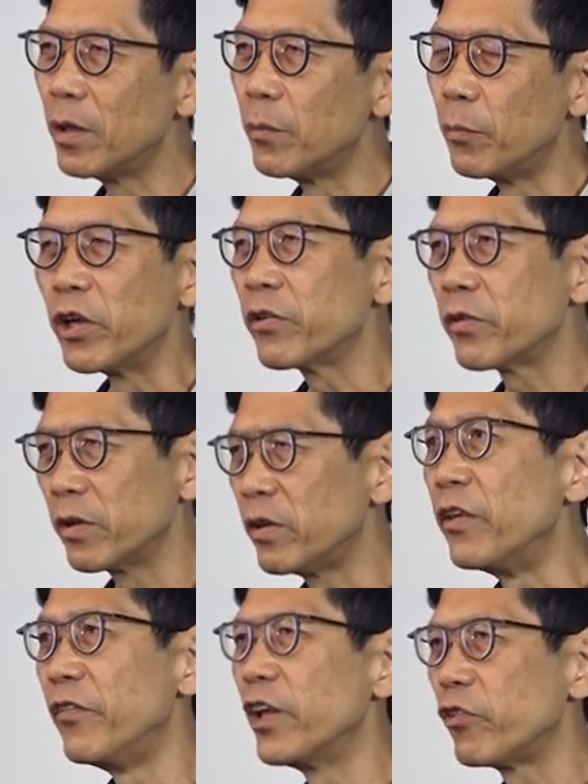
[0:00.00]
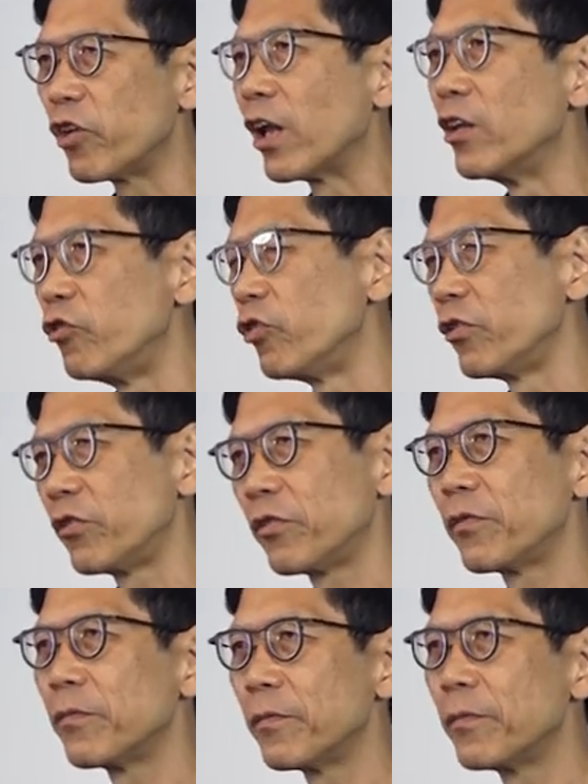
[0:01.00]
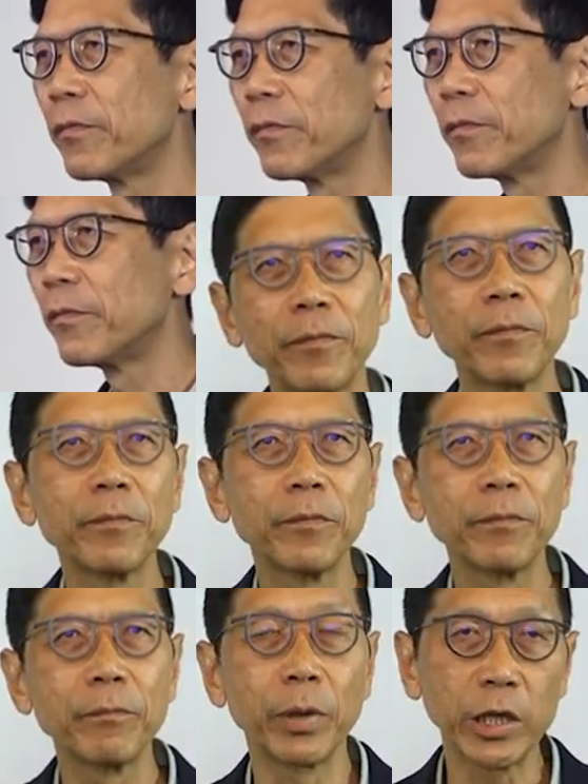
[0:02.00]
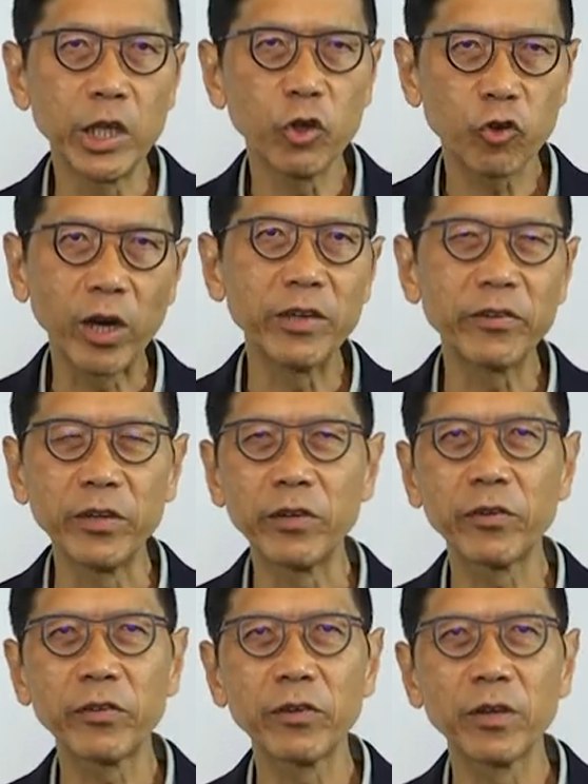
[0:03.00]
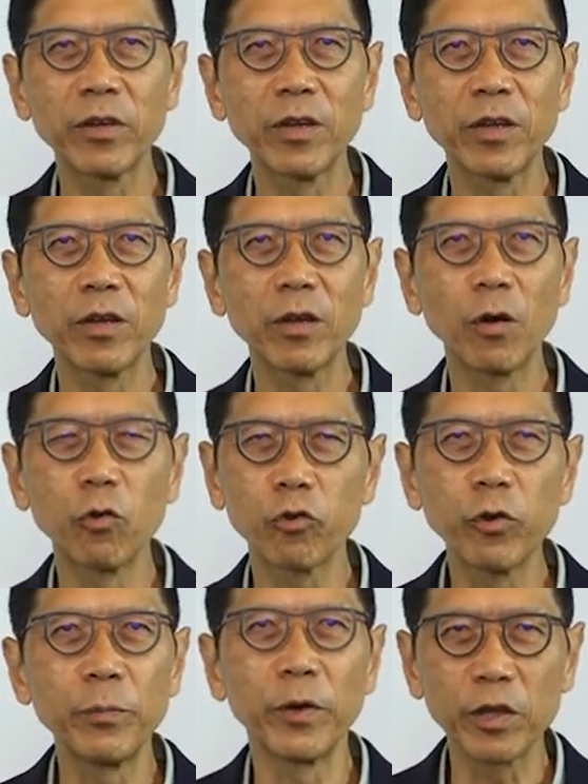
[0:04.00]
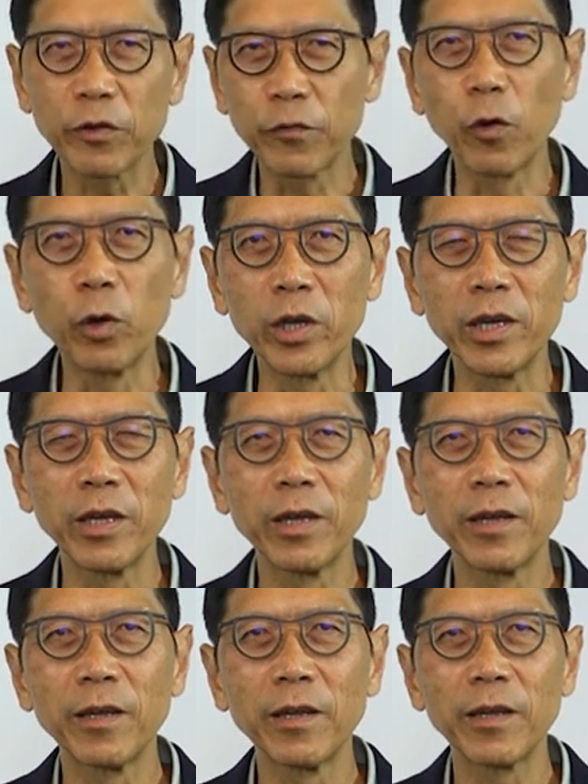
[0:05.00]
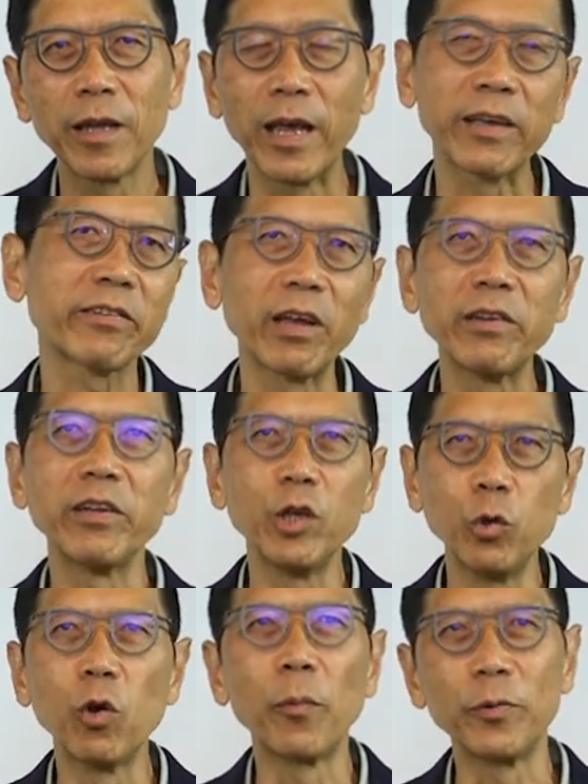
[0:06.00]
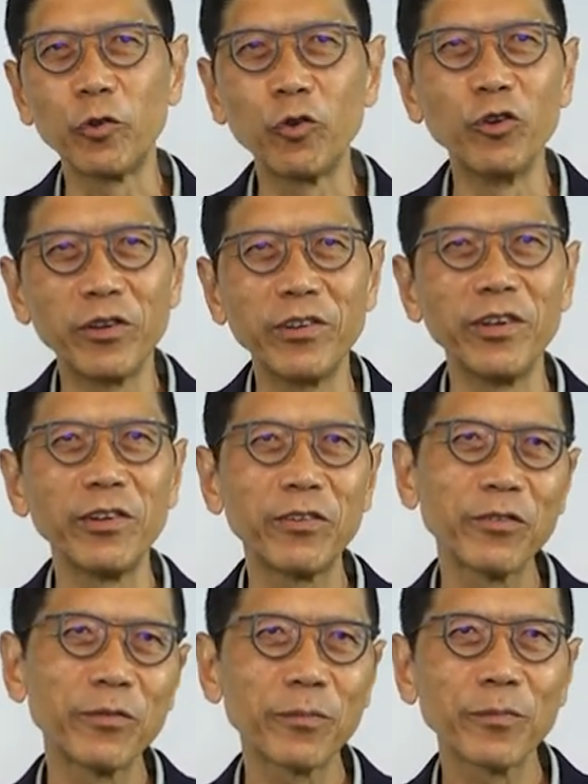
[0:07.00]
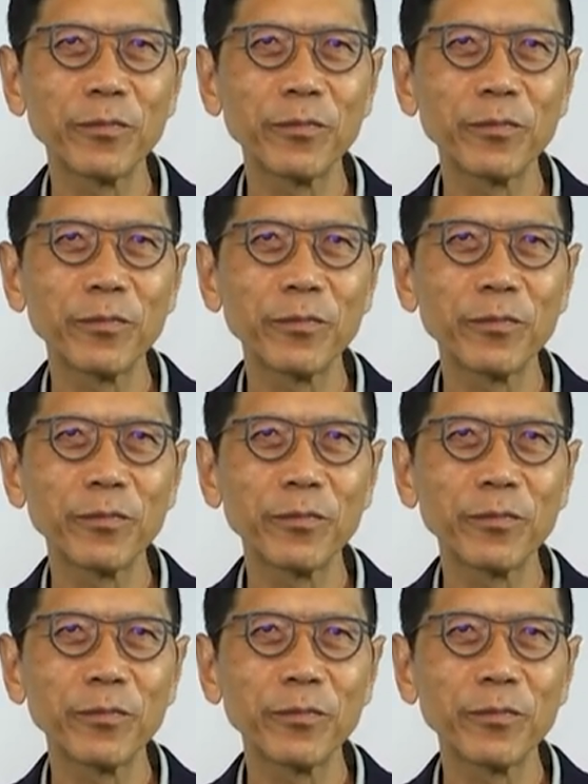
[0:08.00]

brings severe challenges, but each crisis also brings forward exciting new opportunities.